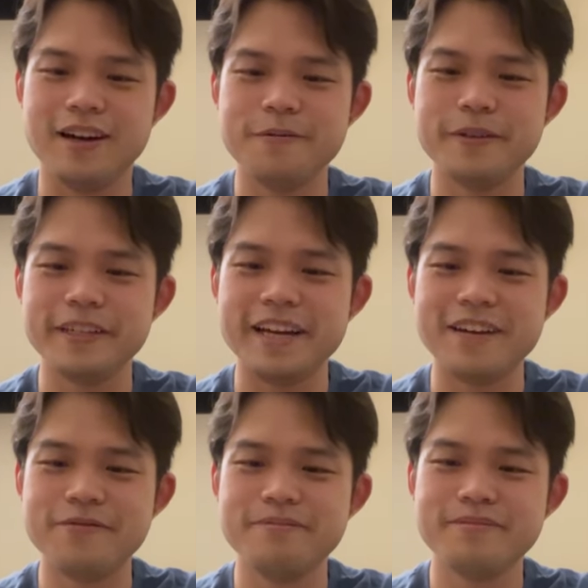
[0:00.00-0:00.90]
I really
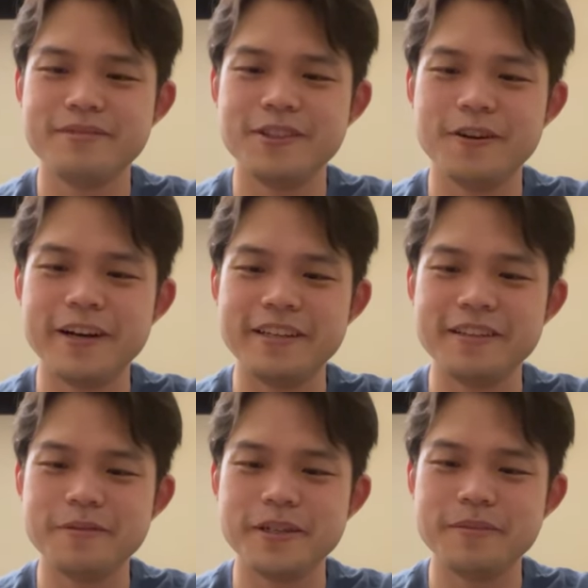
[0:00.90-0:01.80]
have no
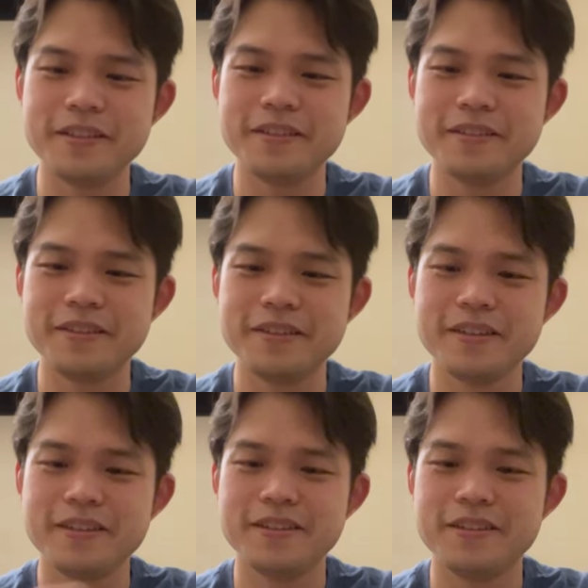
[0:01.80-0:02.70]
idea what I'm gonna
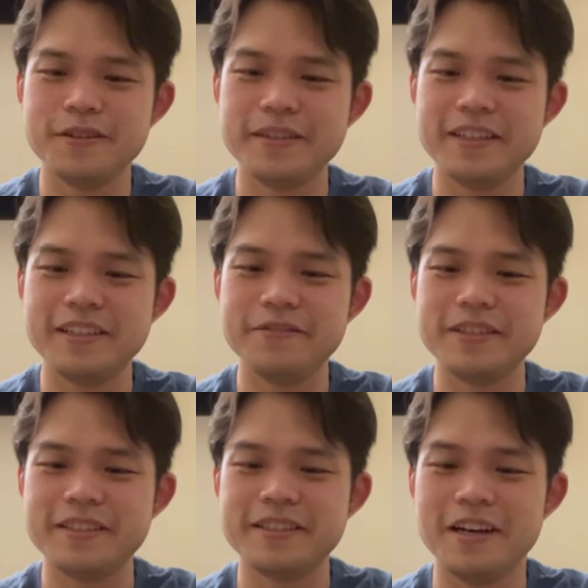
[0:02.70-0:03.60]
do with any of
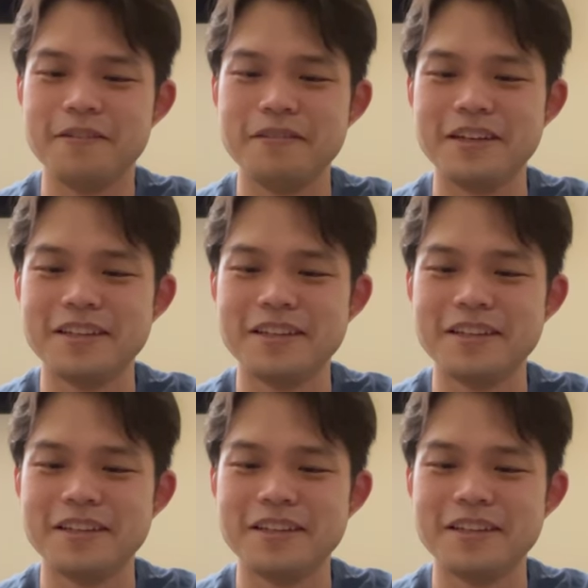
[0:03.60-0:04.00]
these stuff.